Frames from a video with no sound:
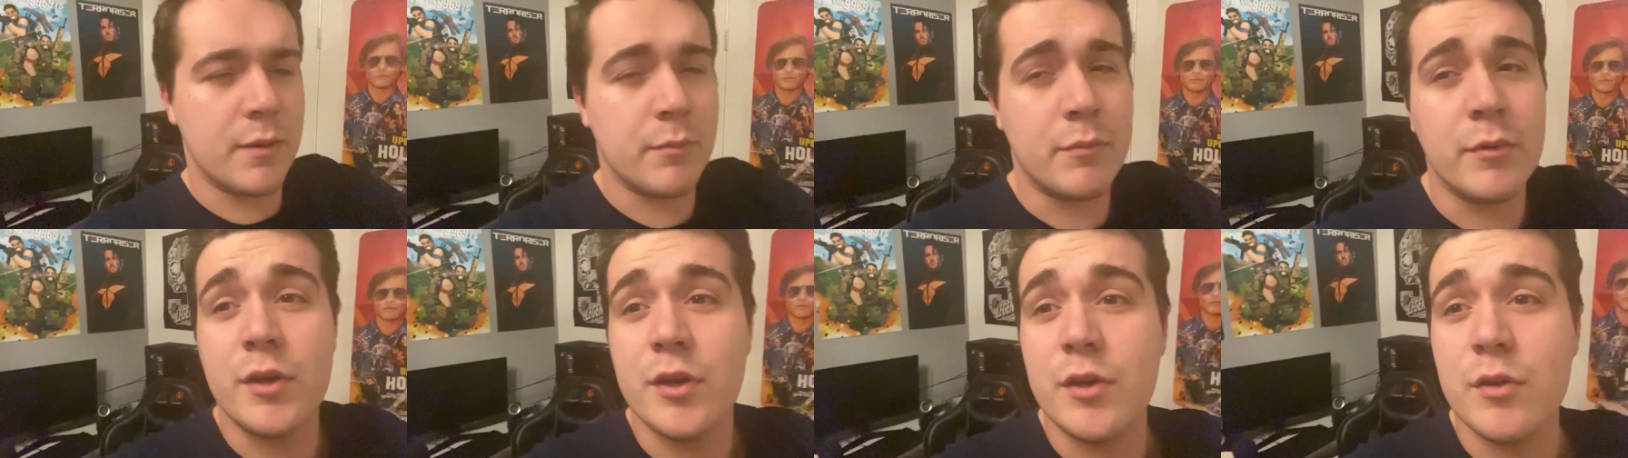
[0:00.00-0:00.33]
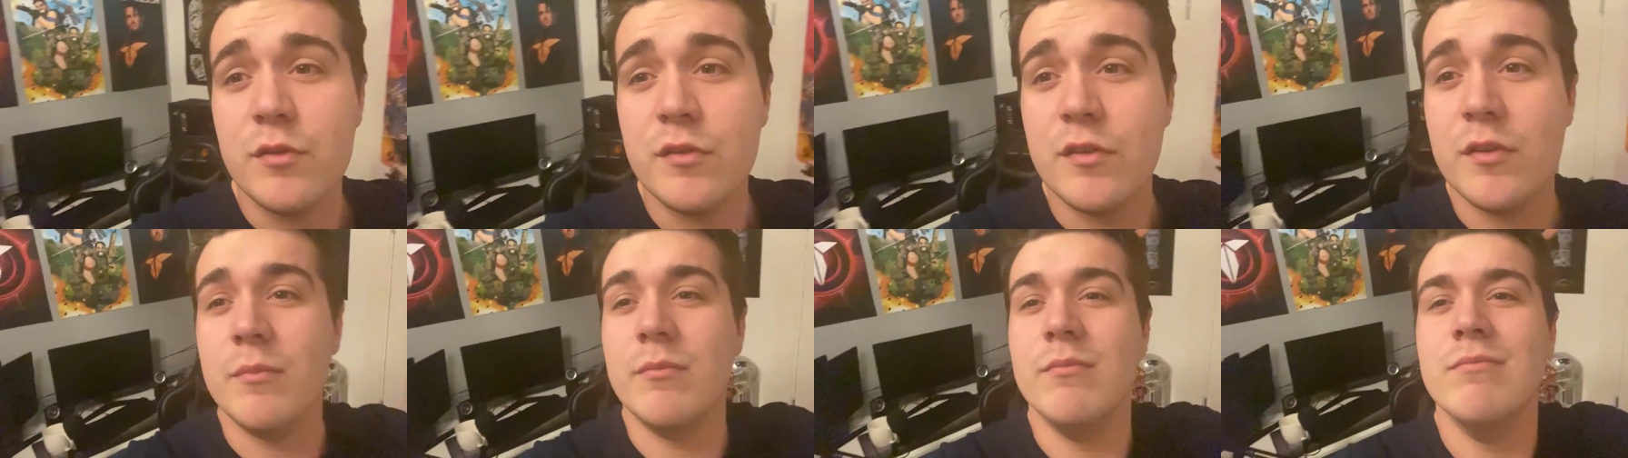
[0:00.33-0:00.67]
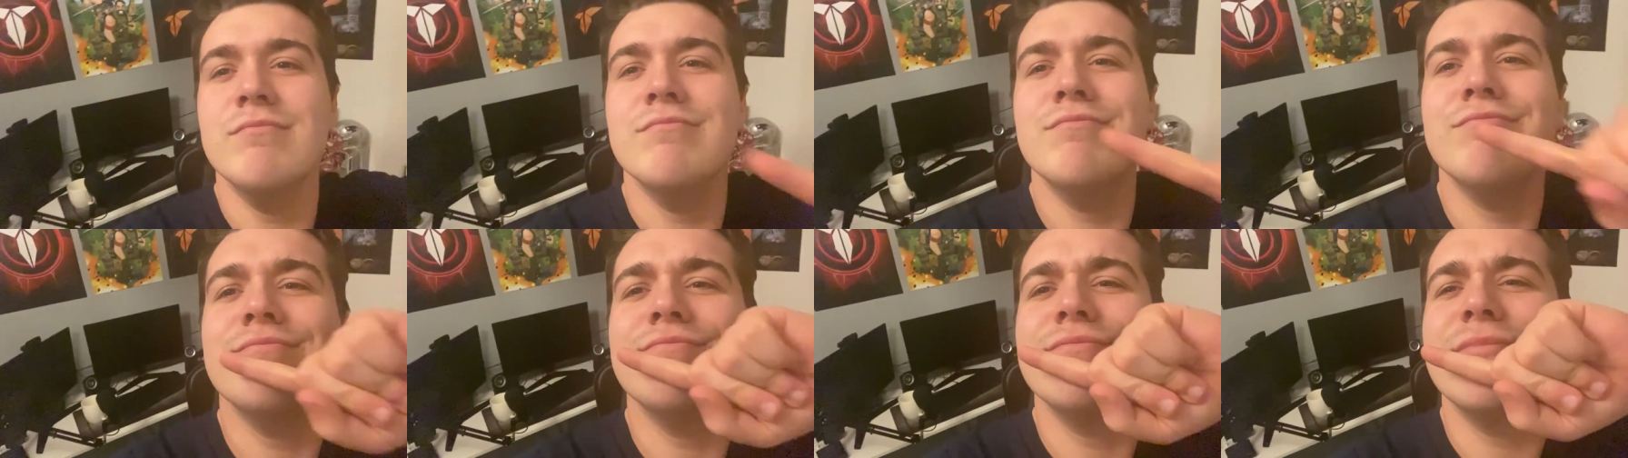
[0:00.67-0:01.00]
I'm going to do some
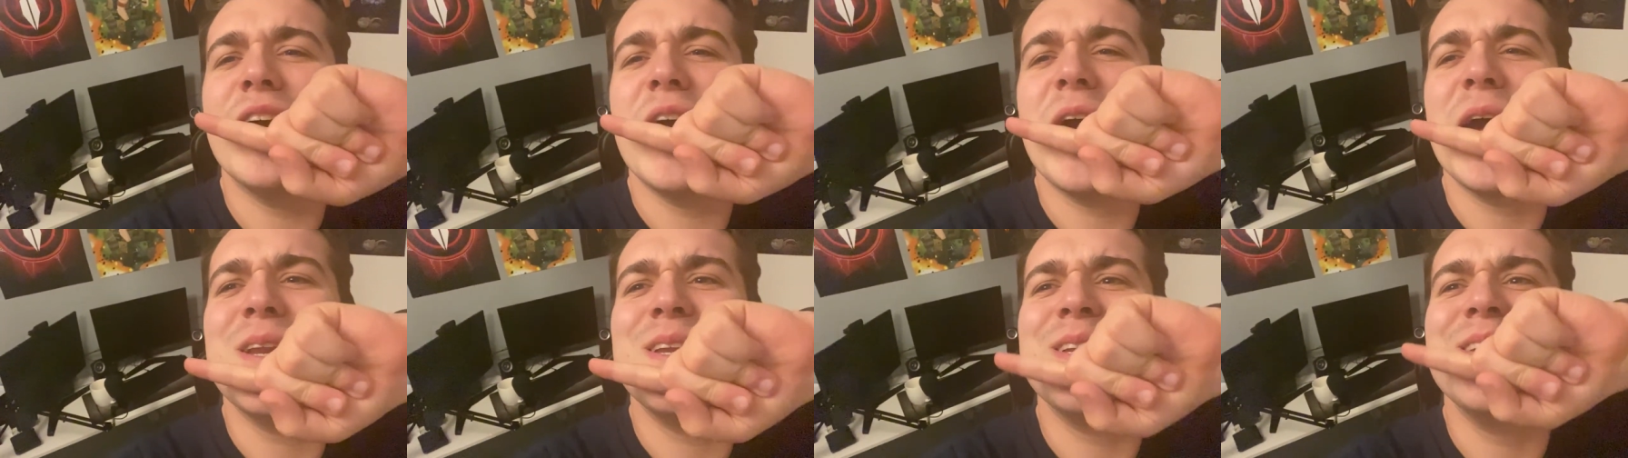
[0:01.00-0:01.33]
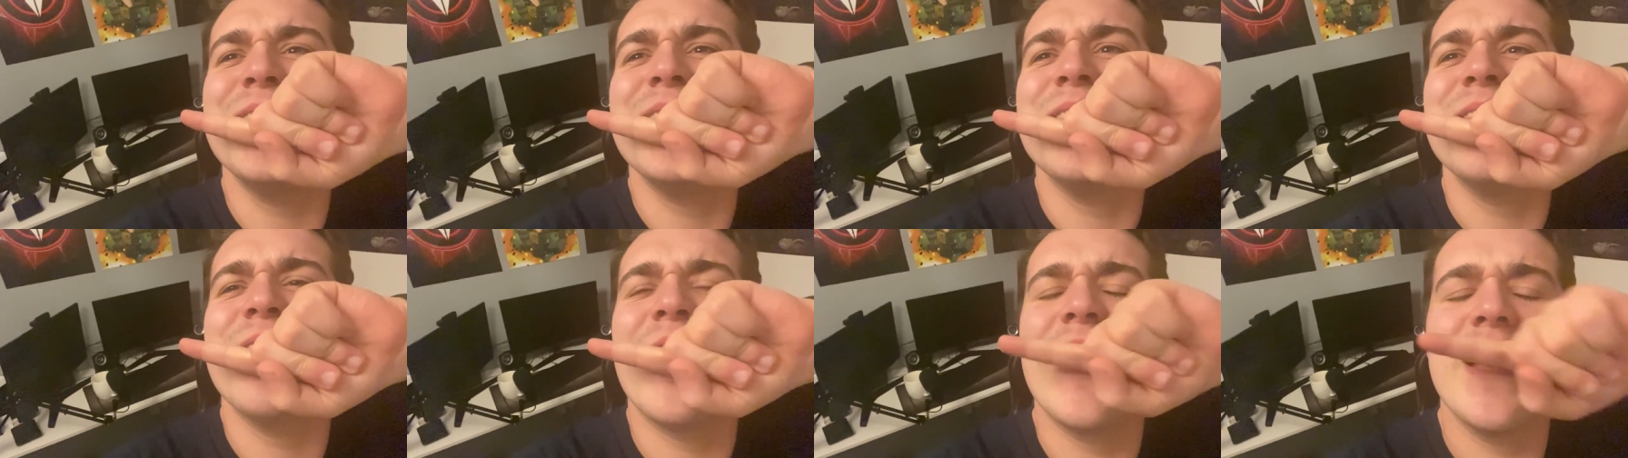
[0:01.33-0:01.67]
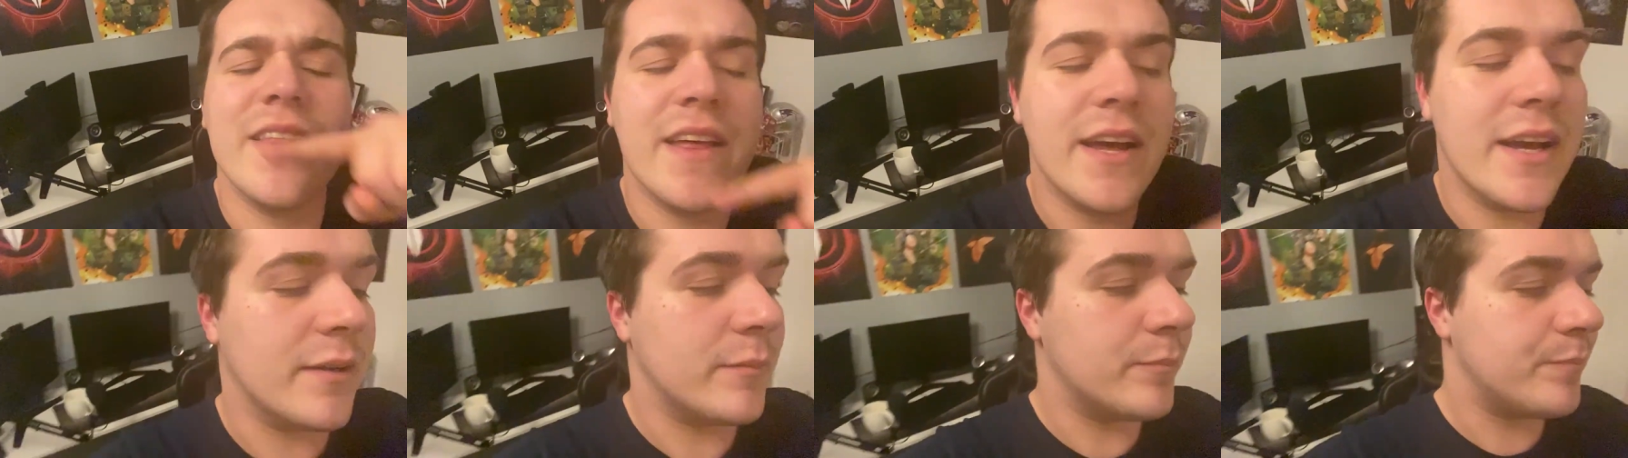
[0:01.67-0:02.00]
editing right
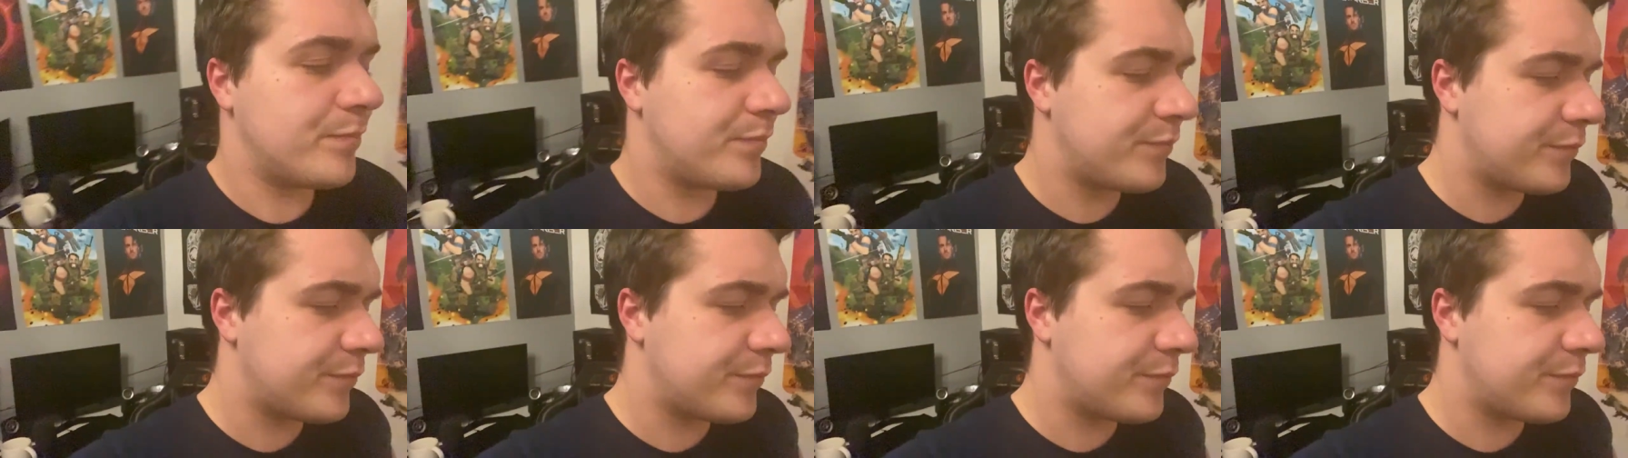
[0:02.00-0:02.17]
there.